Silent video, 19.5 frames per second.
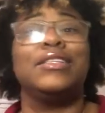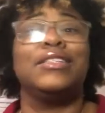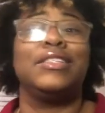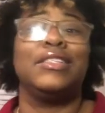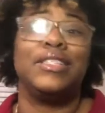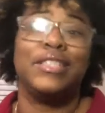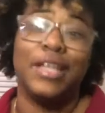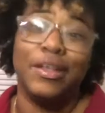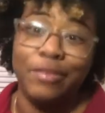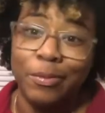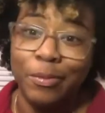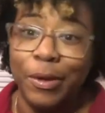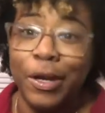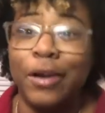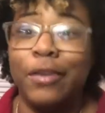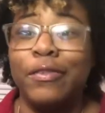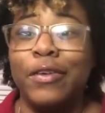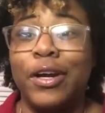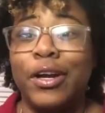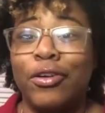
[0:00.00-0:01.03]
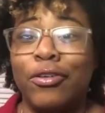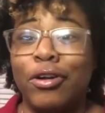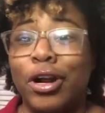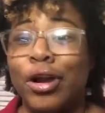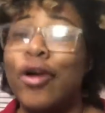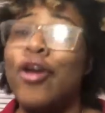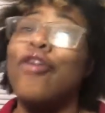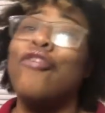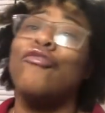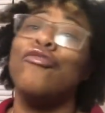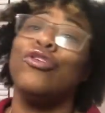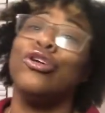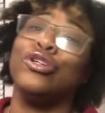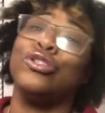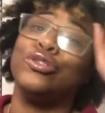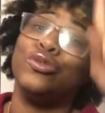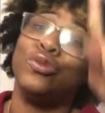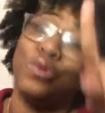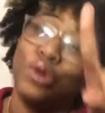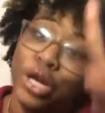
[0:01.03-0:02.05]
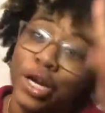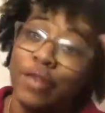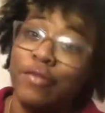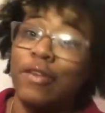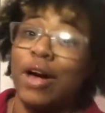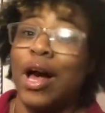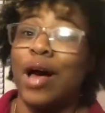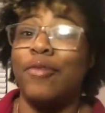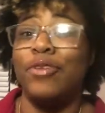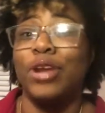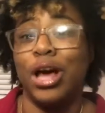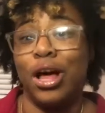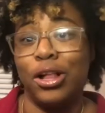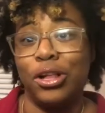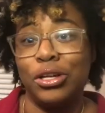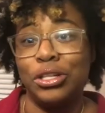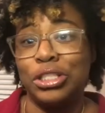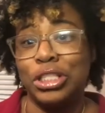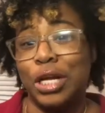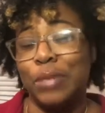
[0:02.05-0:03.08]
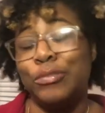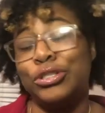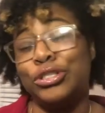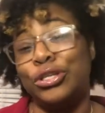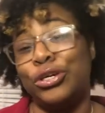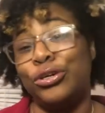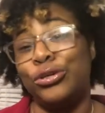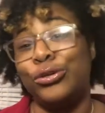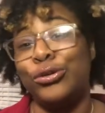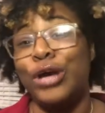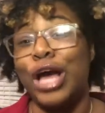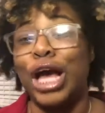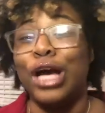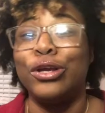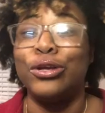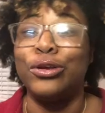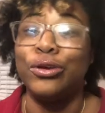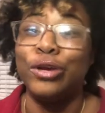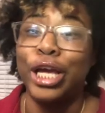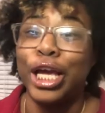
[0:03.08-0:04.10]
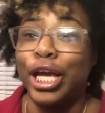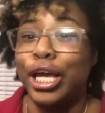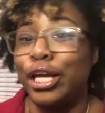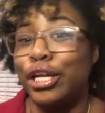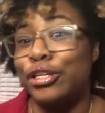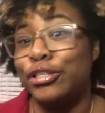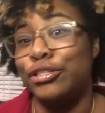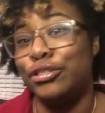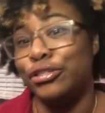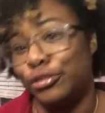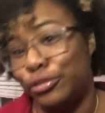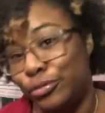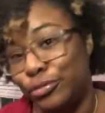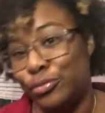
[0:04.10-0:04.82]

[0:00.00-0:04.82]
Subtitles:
7 pair of underwear for $25. And I'm gonna show you how you can too.